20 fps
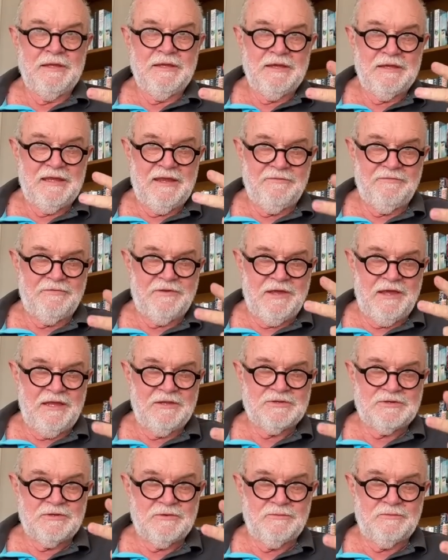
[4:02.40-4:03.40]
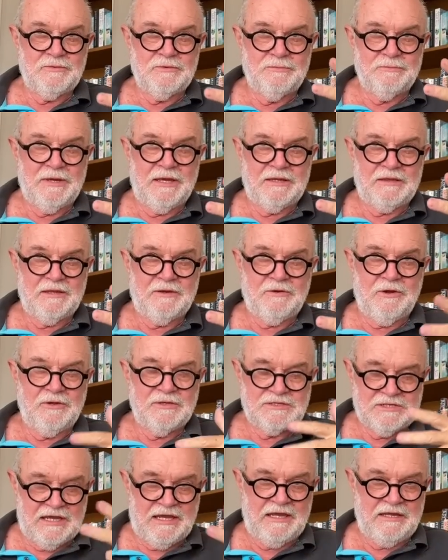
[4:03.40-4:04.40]
And every entrant will make their
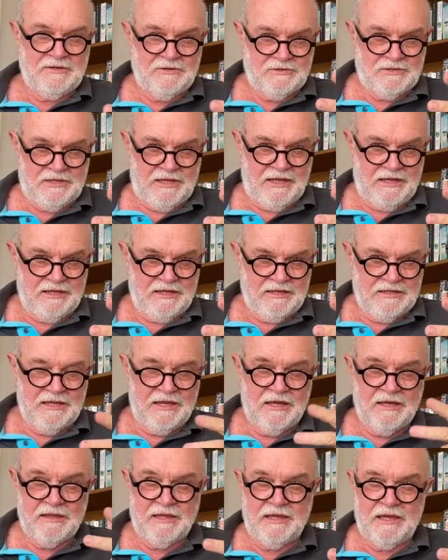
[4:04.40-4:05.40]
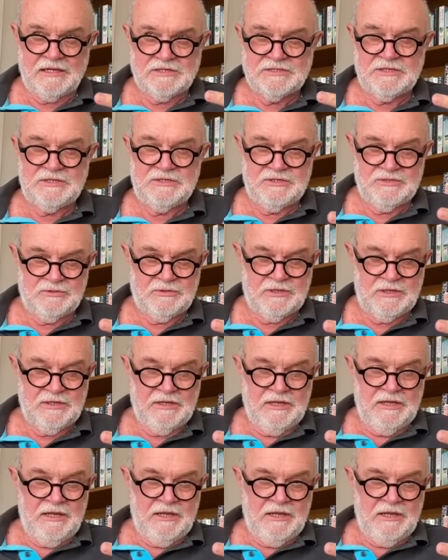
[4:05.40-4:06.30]
own take on that and how they actually do it.